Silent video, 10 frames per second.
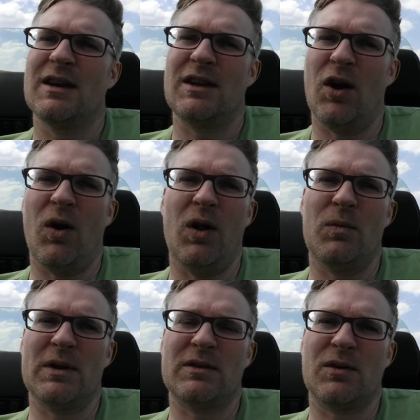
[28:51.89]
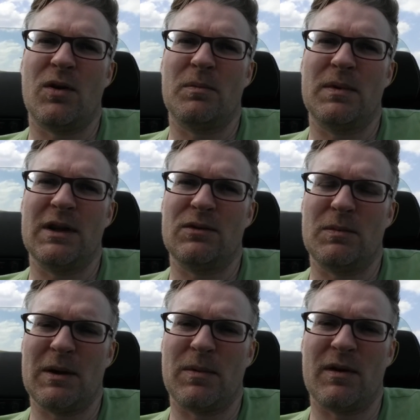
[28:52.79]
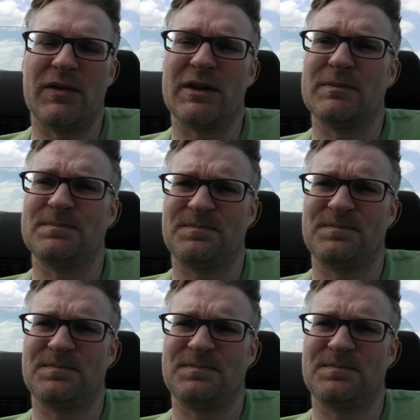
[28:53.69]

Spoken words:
They all want the company to make profit,